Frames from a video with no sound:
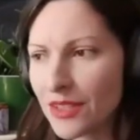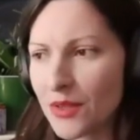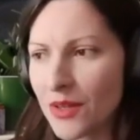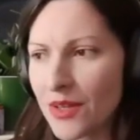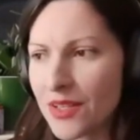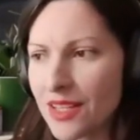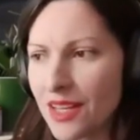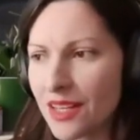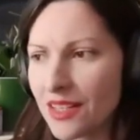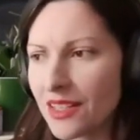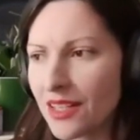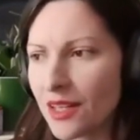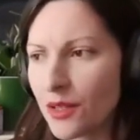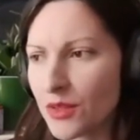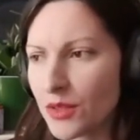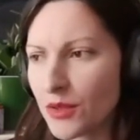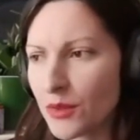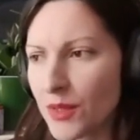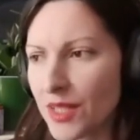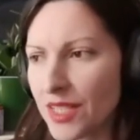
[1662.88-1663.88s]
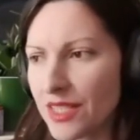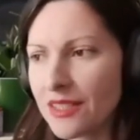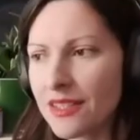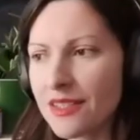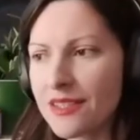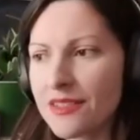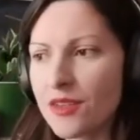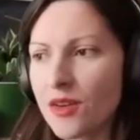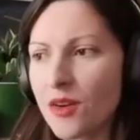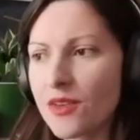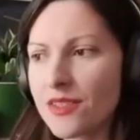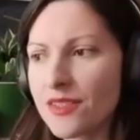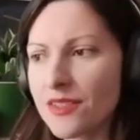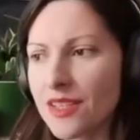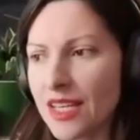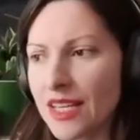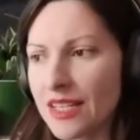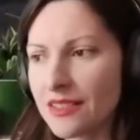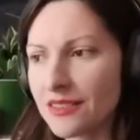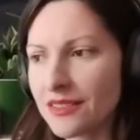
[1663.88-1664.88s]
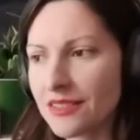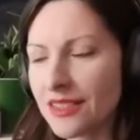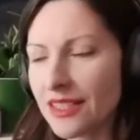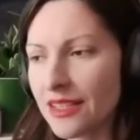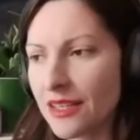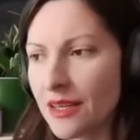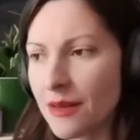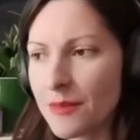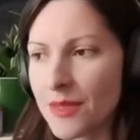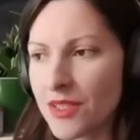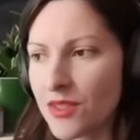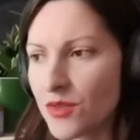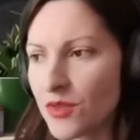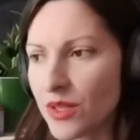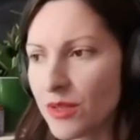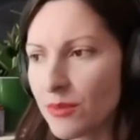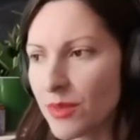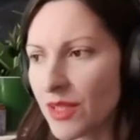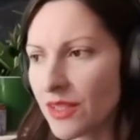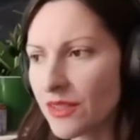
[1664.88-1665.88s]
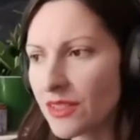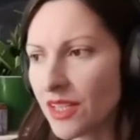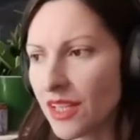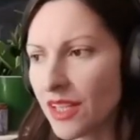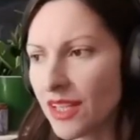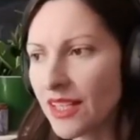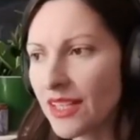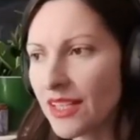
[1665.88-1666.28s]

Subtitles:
I don't know exactly how to read these dots in chemistry, but